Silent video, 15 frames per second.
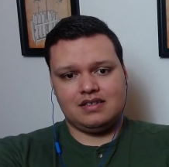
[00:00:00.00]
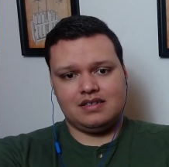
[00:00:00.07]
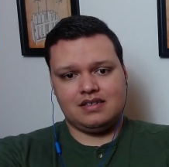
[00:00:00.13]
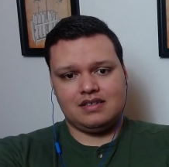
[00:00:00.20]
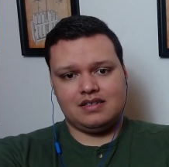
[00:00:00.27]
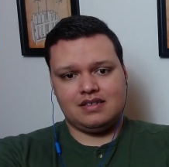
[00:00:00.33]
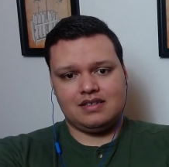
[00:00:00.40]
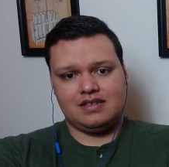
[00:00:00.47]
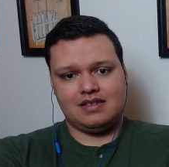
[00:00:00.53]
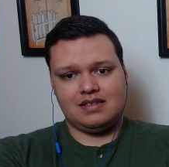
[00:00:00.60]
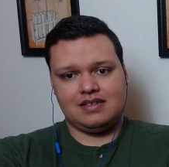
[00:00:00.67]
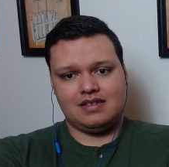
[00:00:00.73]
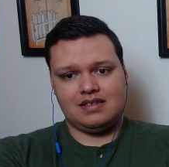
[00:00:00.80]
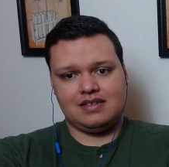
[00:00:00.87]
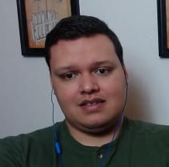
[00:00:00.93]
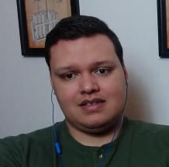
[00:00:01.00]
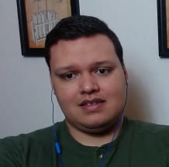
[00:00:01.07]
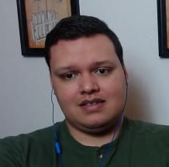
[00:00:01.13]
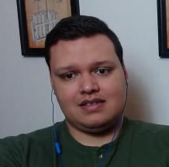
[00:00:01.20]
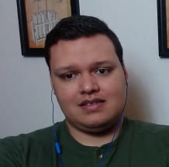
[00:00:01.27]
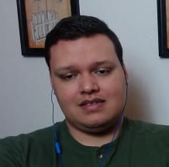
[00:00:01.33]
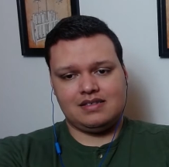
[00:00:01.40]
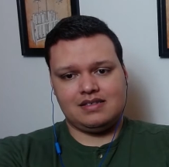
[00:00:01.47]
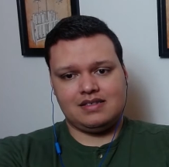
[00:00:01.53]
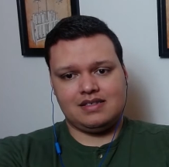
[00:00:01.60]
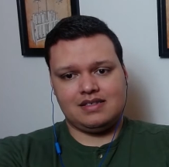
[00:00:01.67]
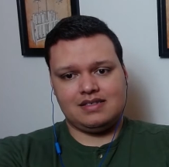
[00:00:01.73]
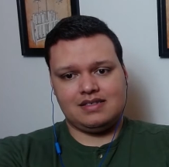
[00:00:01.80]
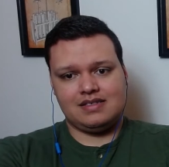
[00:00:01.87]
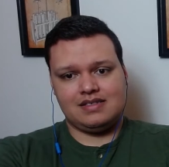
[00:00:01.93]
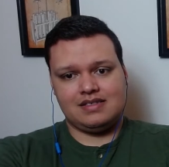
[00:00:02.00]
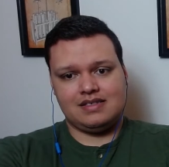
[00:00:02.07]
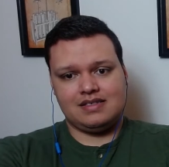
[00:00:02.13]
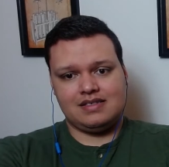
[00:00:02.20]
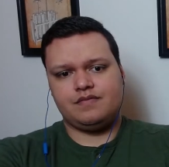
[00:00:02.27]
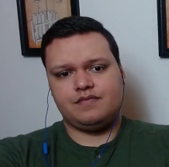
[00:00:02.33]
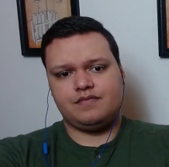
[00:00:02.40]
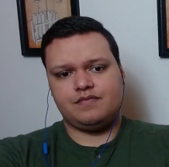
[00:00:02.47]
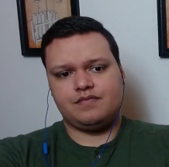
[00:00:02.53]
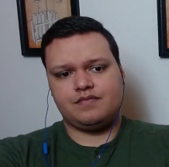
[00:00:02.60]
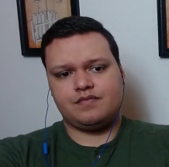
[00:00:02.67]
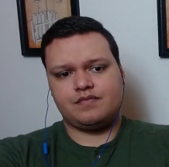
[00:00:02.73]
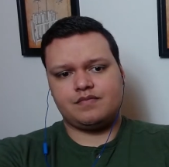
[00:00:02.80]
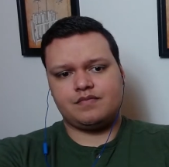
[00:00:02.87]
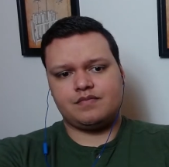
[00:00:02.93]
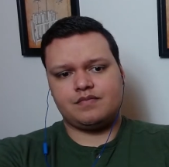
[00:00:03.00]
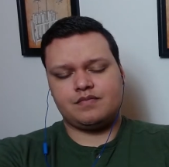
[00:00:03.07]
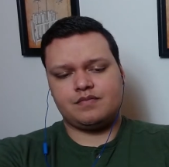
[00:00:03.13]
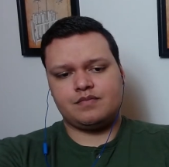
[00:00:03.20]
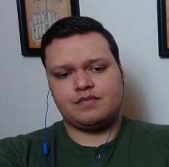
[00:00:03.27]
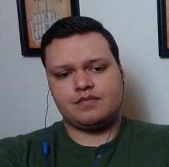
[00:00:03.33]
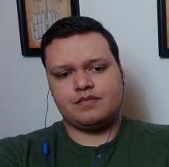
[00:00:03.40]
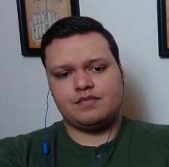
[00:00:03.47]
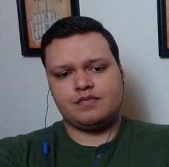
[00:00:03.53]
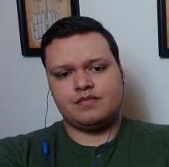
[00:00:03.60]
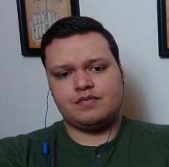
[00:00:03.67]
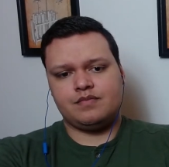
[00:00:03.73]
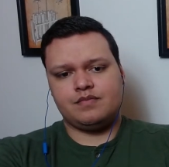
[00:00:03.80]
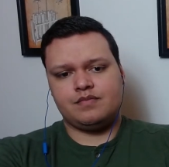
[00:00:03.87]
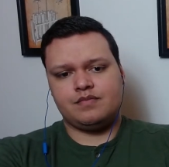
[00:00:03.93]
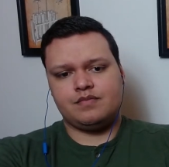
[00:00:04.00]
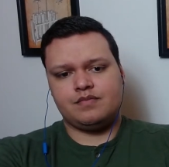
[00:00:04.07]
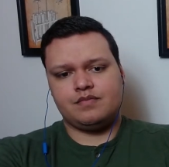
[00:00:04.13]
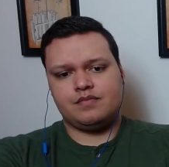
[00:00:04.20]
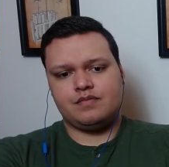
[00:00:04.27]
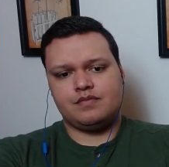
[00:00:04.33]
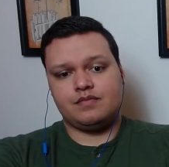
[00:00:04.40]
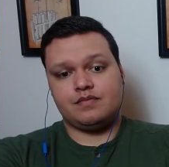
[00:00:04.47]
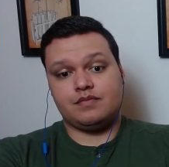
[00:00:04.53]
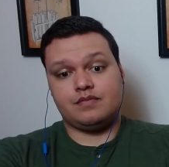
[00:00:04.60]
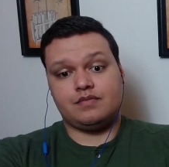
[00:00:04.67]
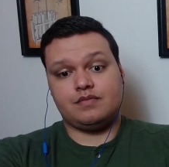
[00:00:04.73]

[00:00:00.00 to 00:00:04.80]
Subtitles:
(silence)